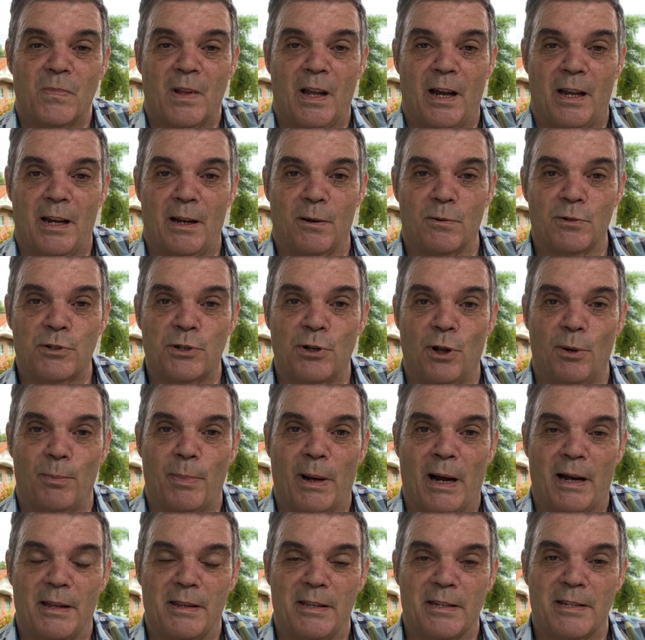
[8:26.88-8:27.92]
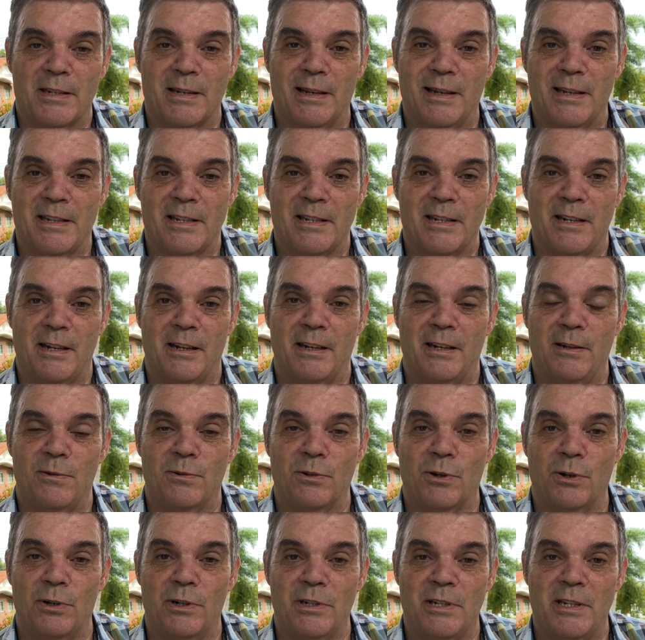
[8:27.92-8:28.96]
And I was told by the solicitor it
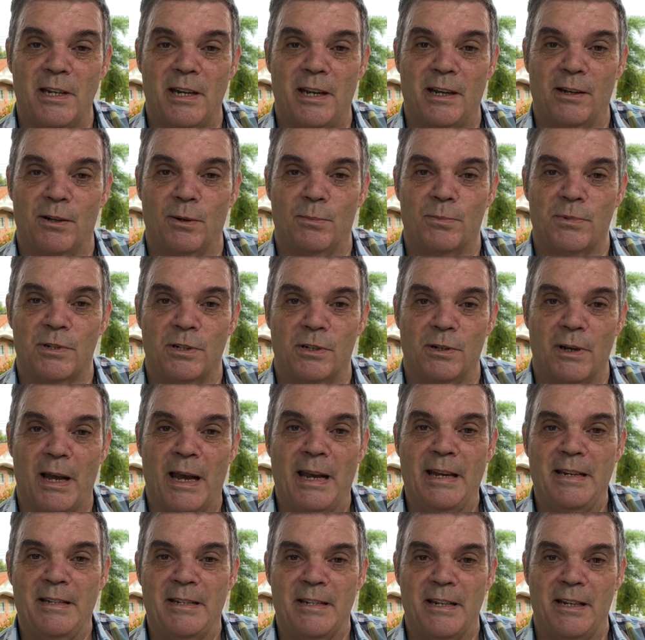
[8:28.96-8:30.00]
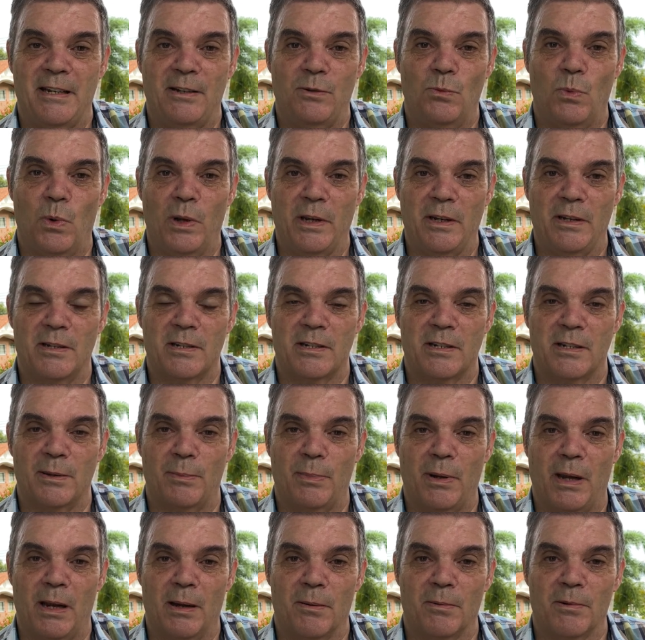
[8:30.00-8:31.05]
was going to take up to 18 weeks to
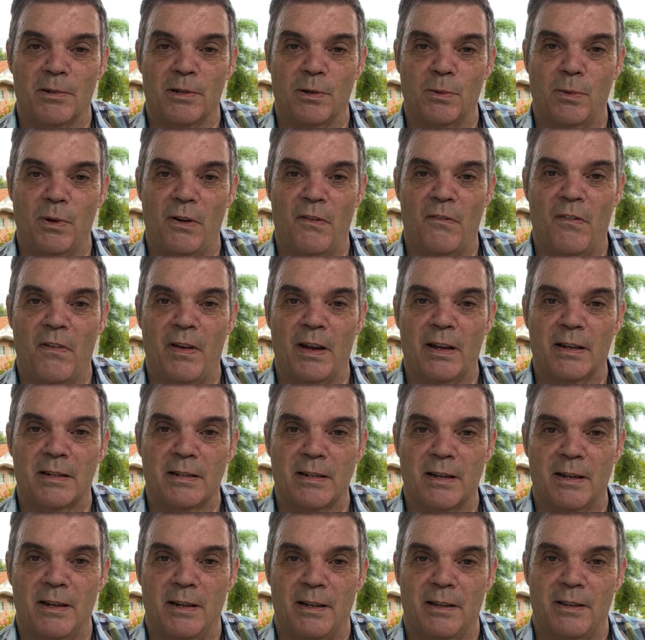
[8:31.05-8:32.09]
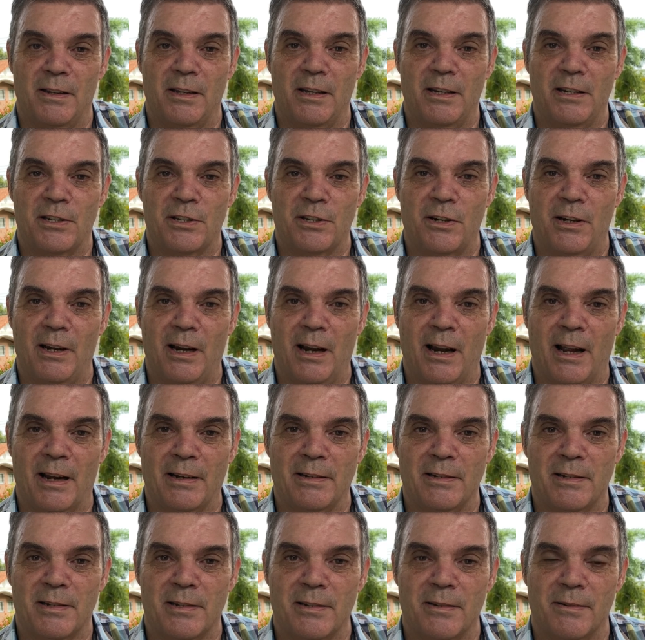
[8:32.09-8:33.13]
be able to evict these three
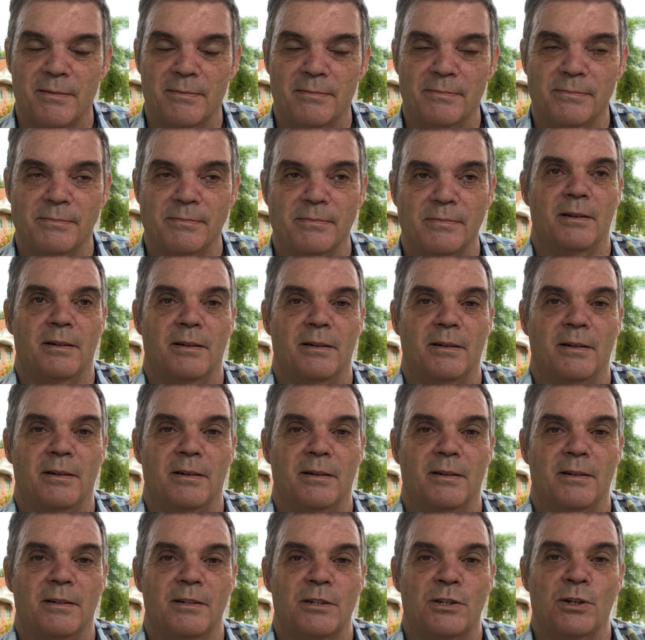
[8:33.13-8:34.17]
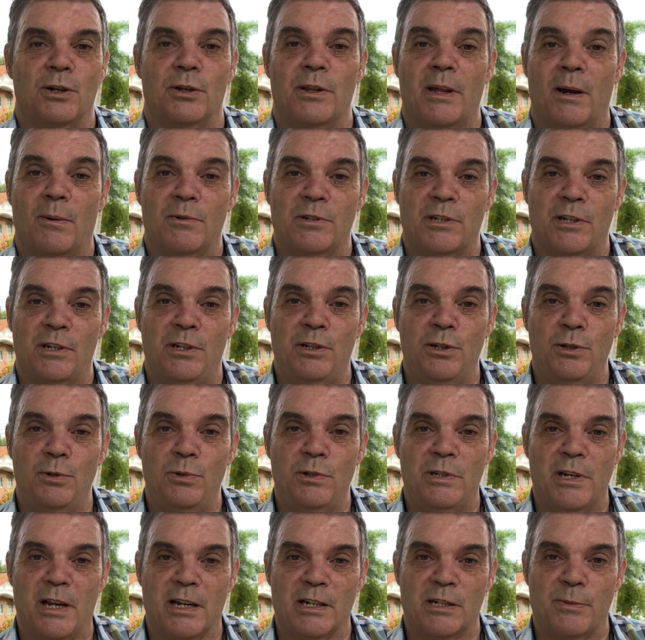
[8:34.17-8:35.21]
lads. So that was a
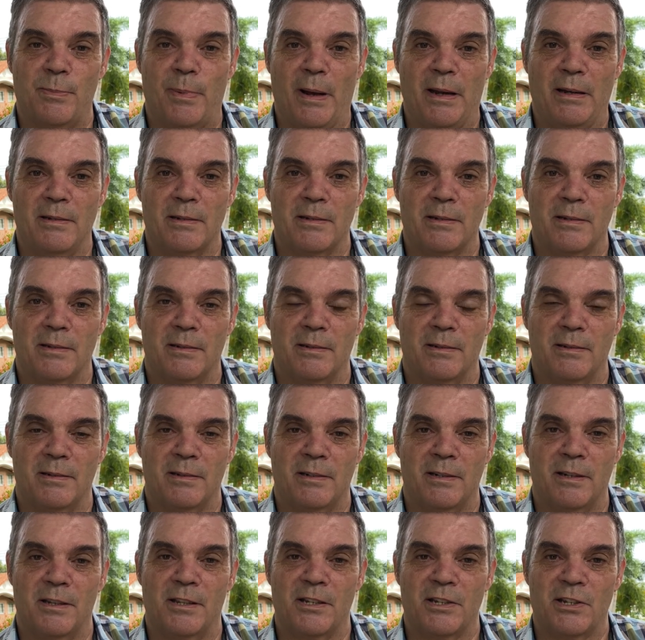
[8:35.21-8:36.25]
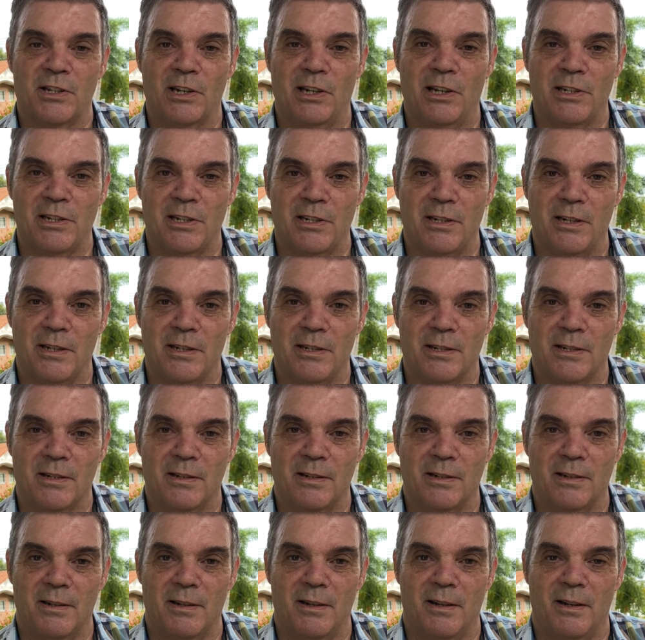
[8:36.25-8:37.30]
huge expense to the solicitors
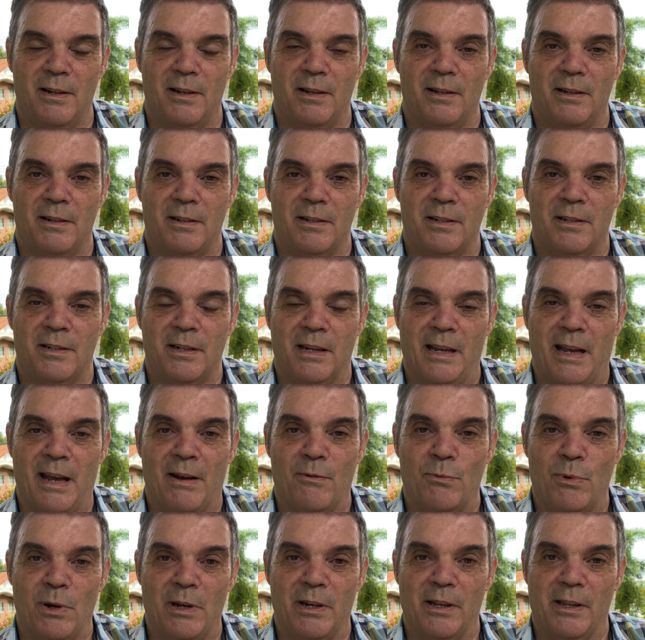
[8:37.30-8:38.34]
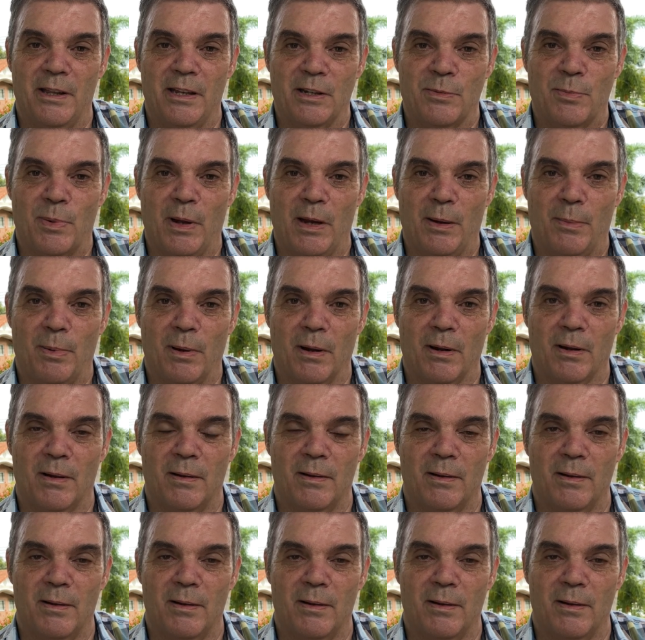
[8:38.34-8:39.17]
to get rid of these people.